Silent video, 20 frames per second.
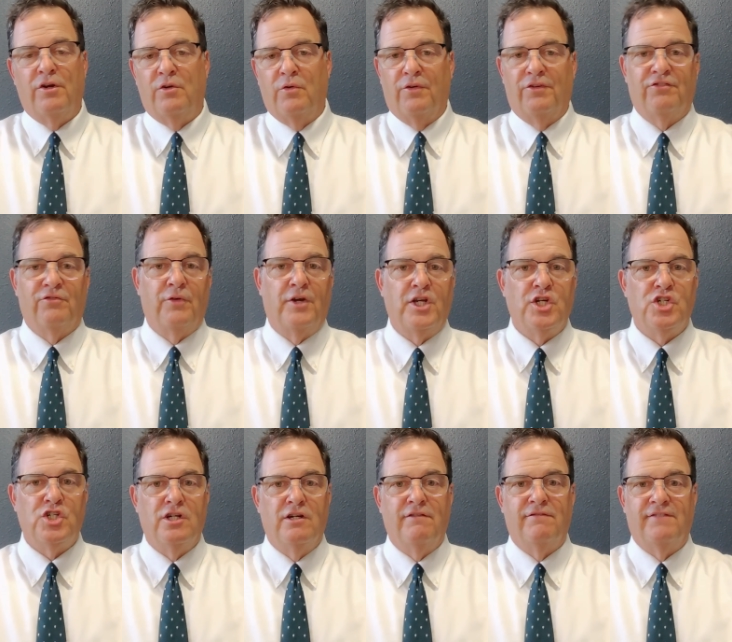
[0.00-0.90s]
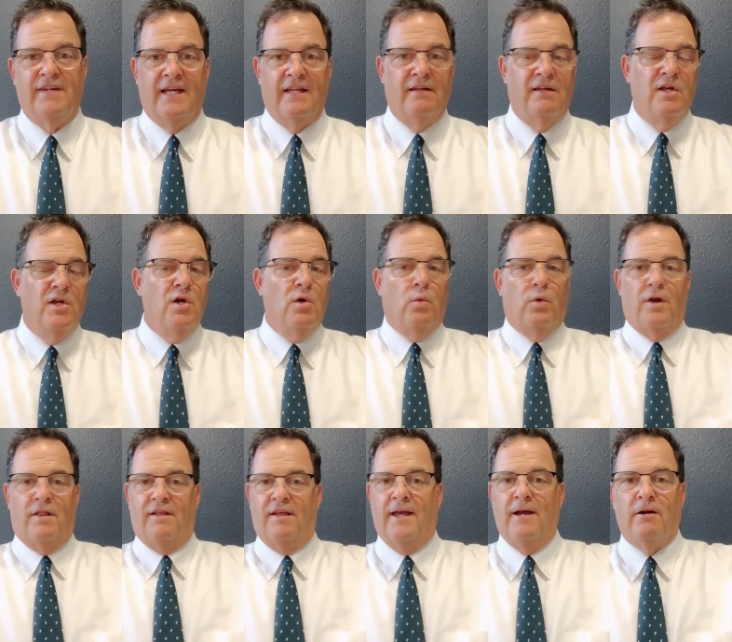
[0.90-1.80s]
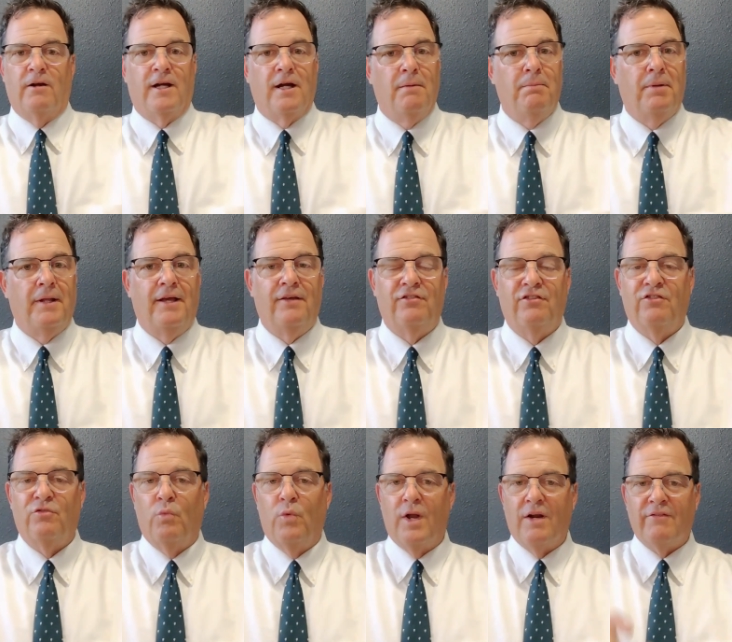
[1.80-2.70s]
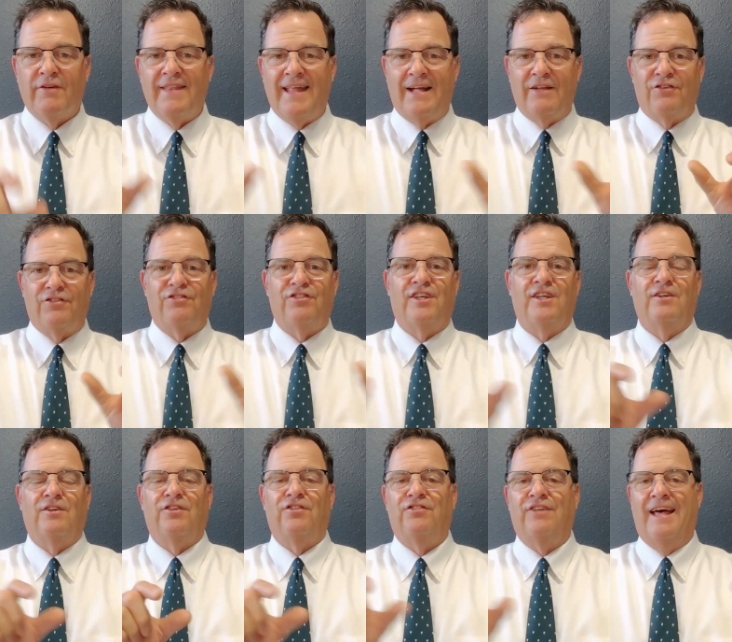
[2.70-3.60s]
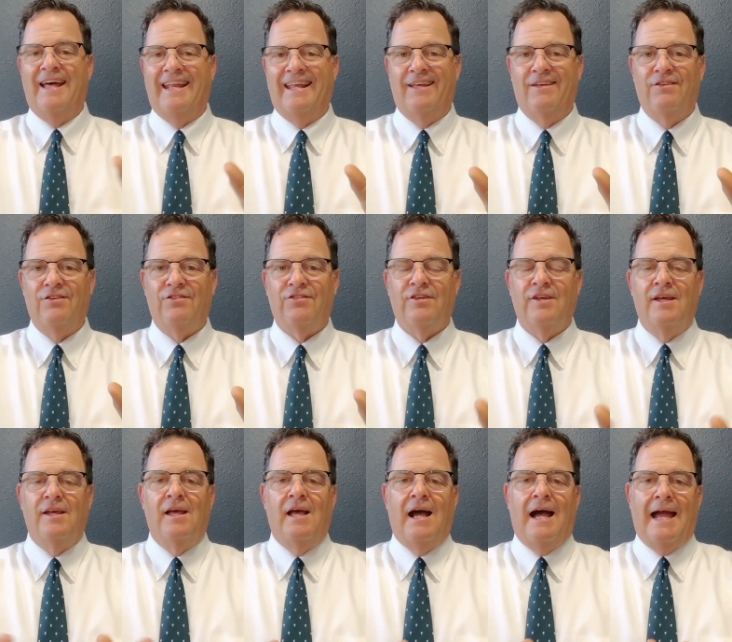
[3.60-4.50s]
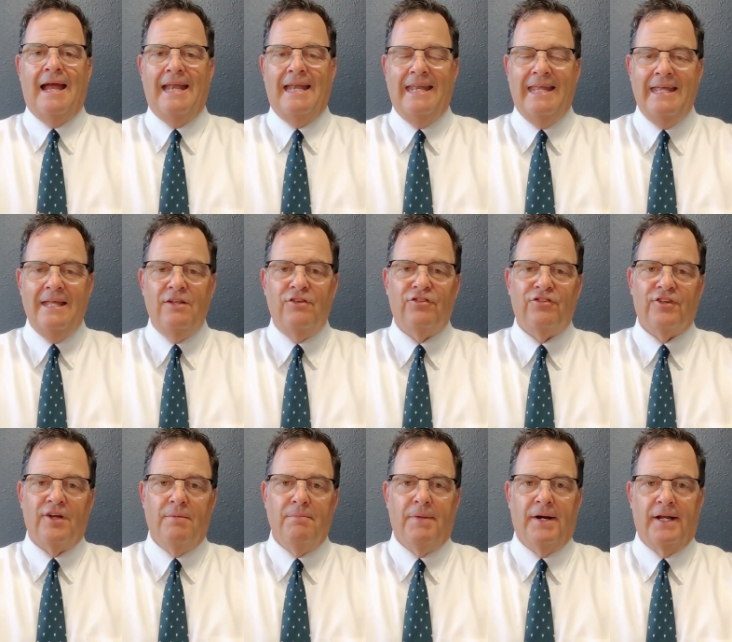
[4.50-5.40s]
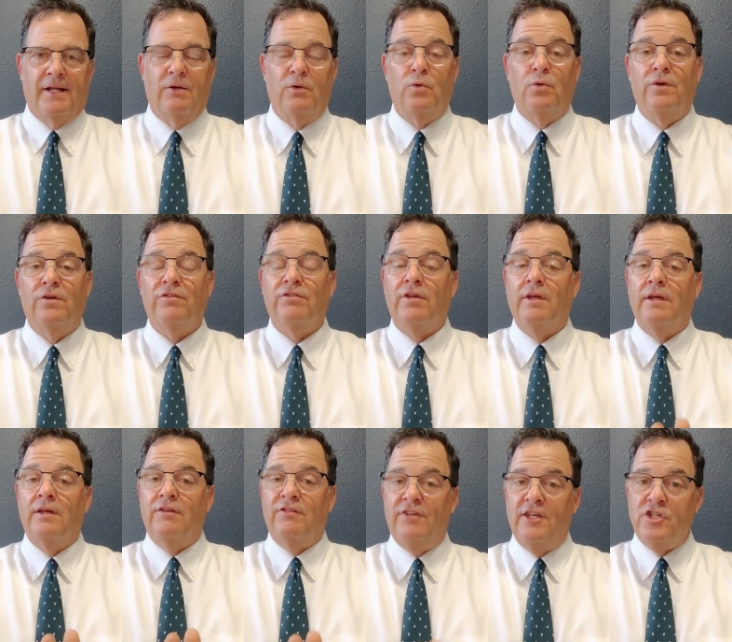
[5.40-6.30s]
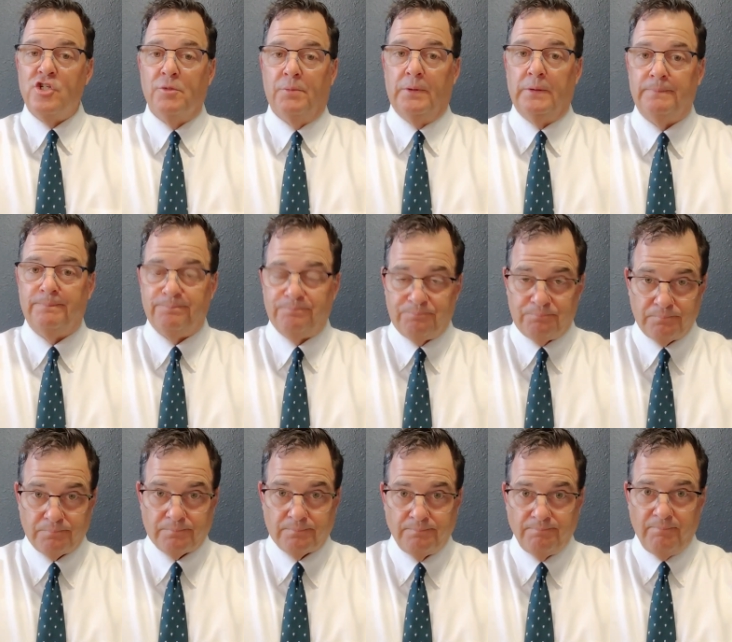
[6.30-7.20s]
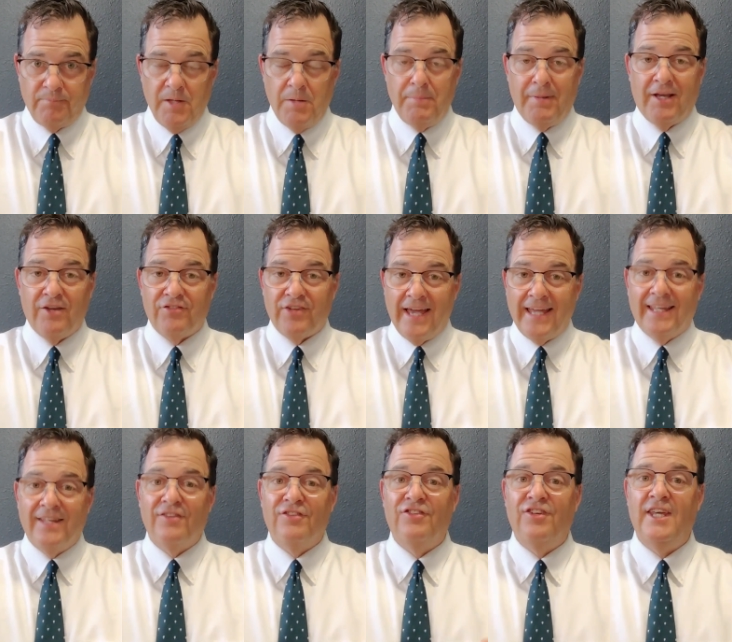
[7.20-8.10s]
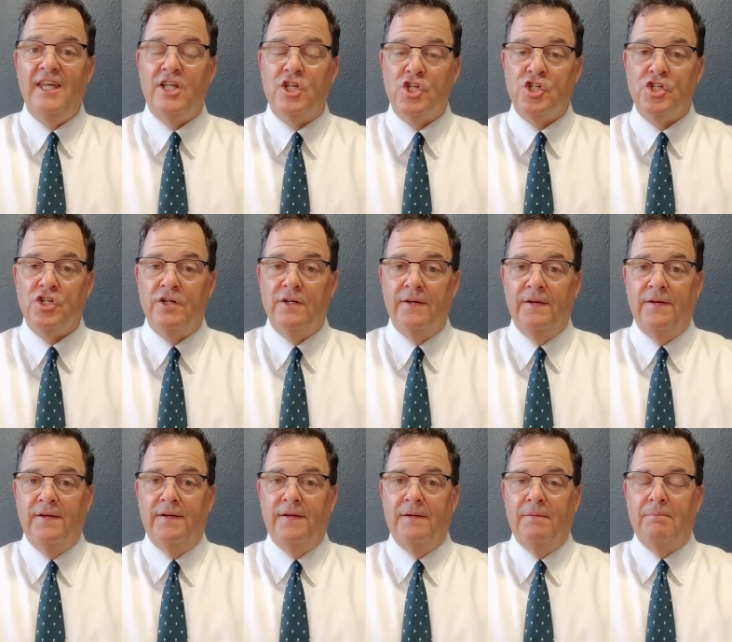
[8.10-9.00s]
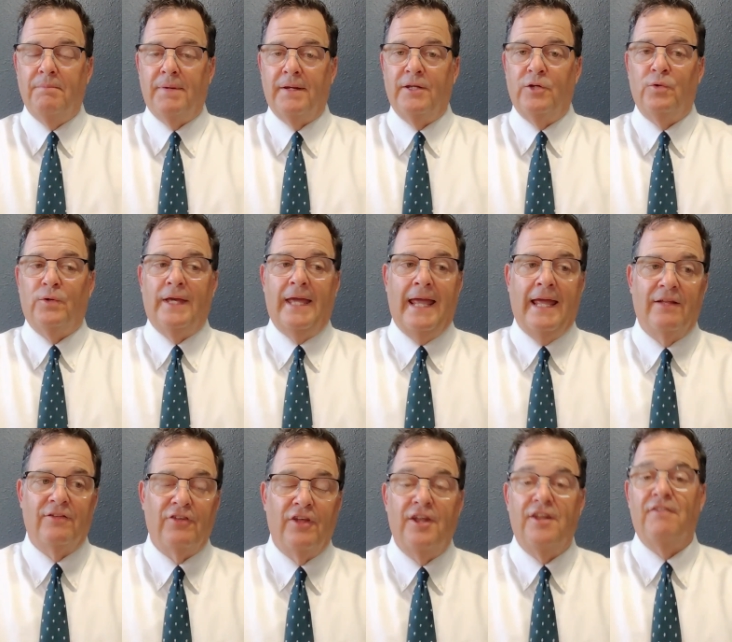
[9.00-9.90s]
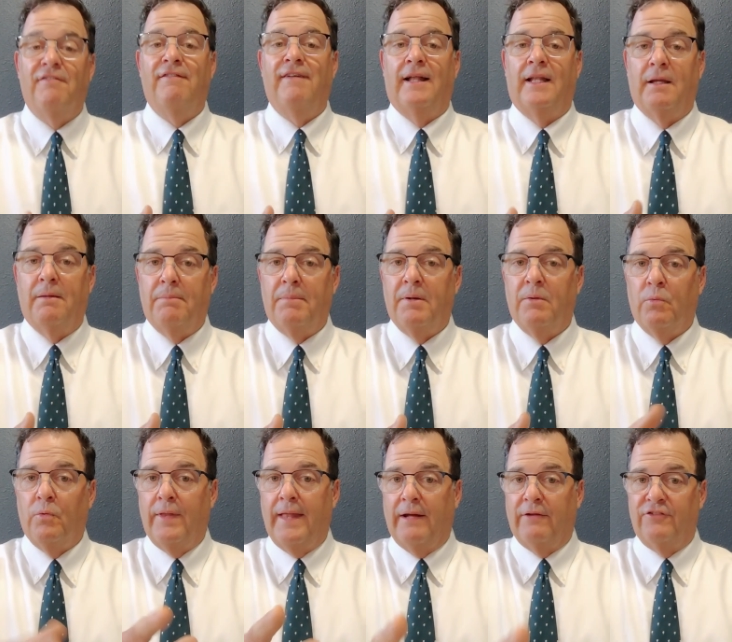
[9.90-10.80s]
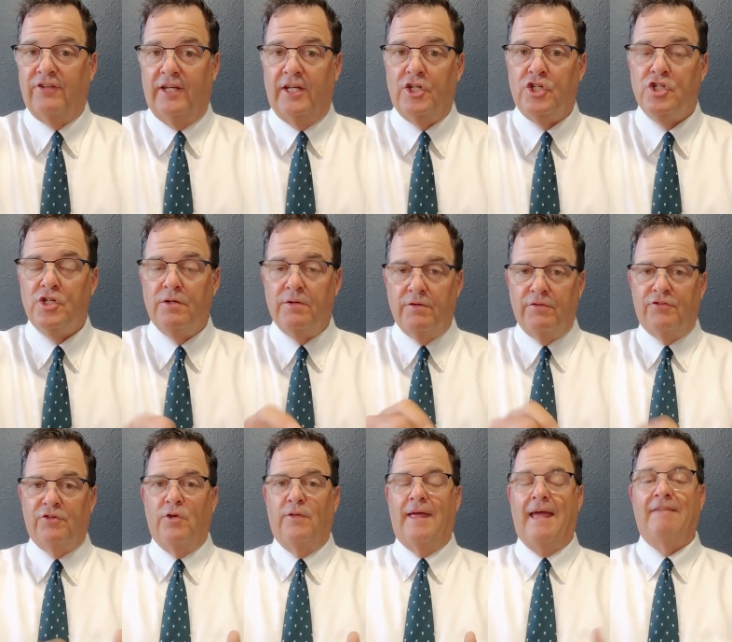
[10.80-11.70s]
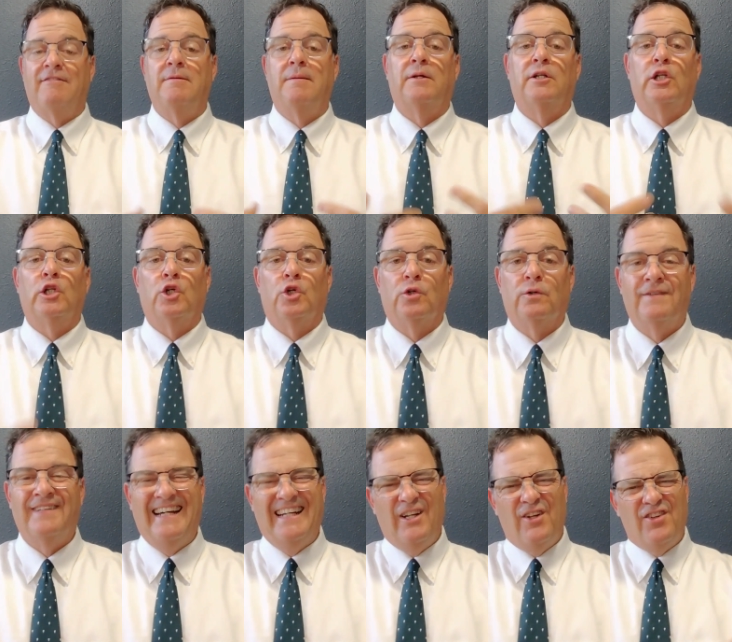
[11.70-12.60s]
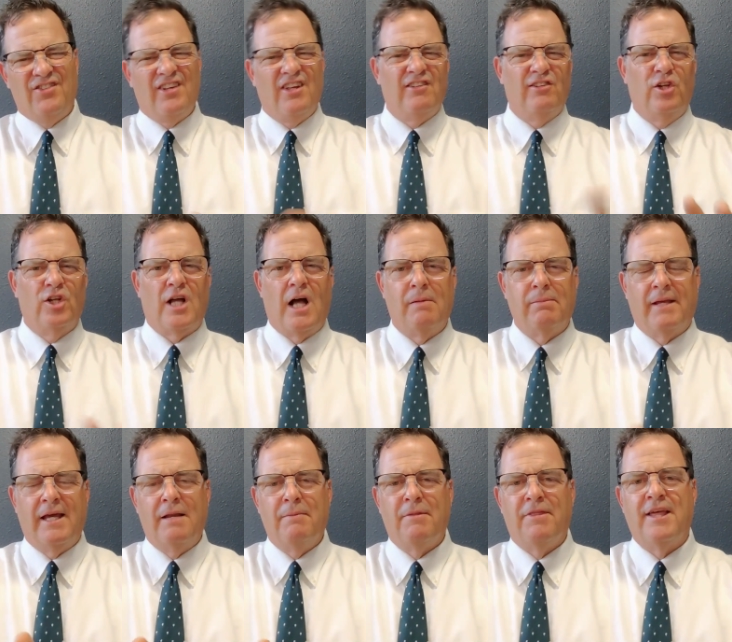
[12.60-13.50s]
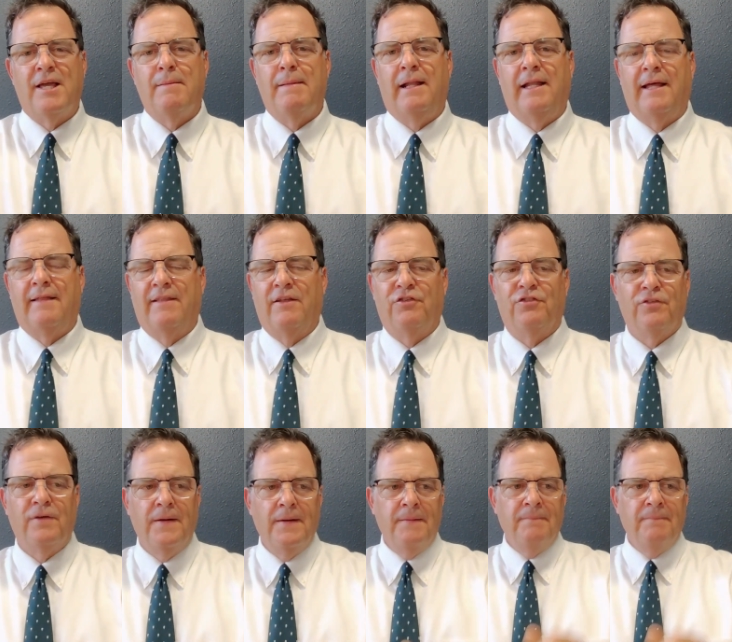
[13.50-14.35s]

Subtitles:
to do a swing shift at one of the haircut places, whatever that skill set is, I need somebody who is teachable because I can teach, but you can't develop without teach. So they have to be able to learn. I know it sounds a little complicated, but think about it like this.